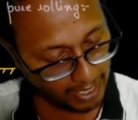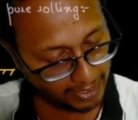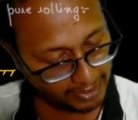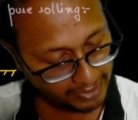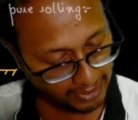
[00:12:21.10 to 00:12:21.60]

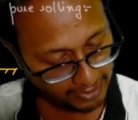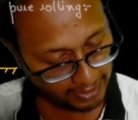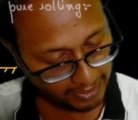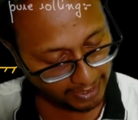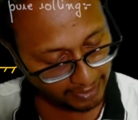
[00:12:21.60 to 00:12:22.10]
I can easily
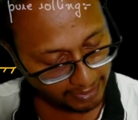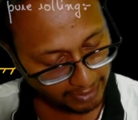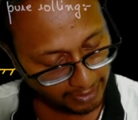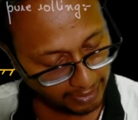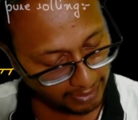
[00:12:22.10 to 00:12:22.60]
say that
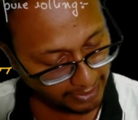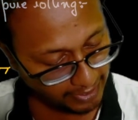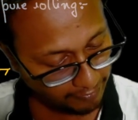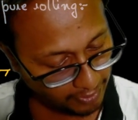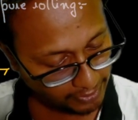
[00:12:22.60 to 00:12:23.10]

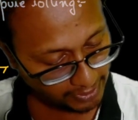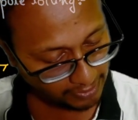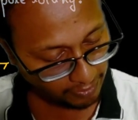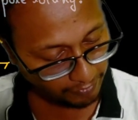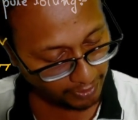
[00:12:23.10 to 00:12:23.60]
linear
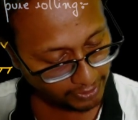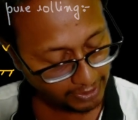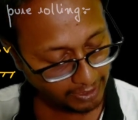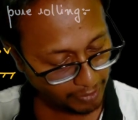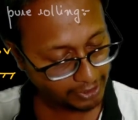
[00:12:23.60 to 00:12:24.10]
velocity or
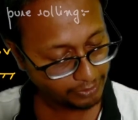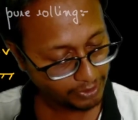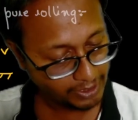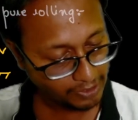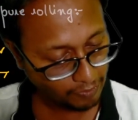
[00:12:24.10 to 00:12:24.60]
velocity that
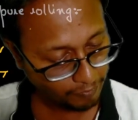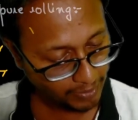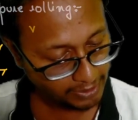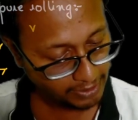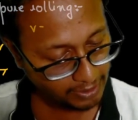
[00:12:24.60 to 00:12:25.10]
passes through the center
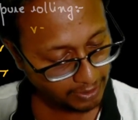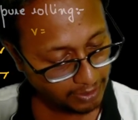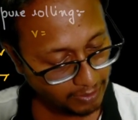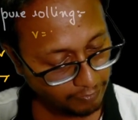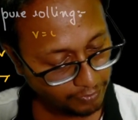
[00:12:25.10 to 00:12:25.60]
of mass,
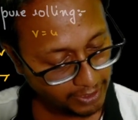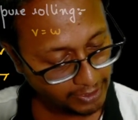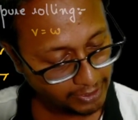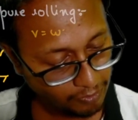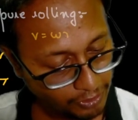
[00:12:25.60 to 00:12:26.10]

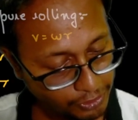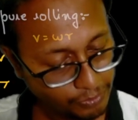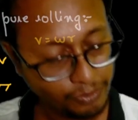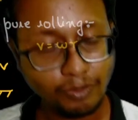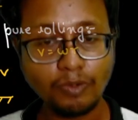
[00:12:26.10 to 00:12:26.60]
v is
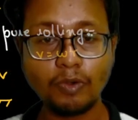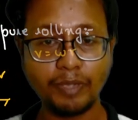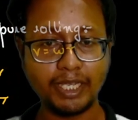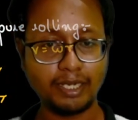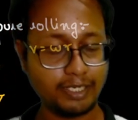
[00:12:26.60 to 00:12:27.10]
equals to
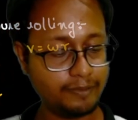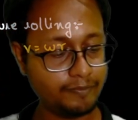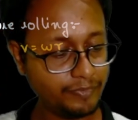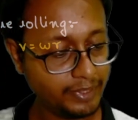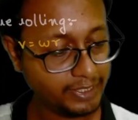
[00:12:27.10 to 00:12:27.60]
omega.
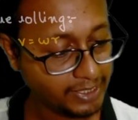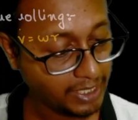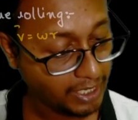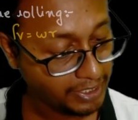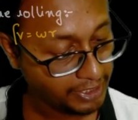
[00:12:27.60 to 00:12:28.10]
This
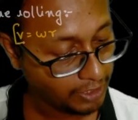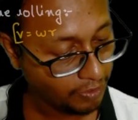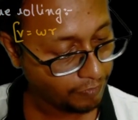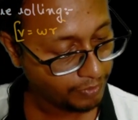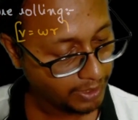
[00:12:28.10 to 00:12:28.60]
is the
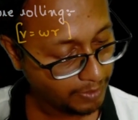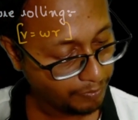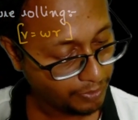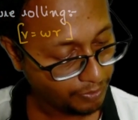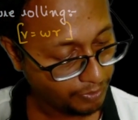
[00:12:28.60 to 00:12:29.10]
condition of
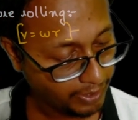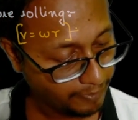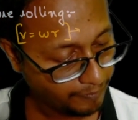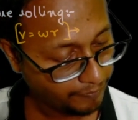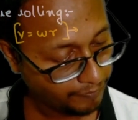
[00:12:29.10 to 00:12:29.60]
pure rolling.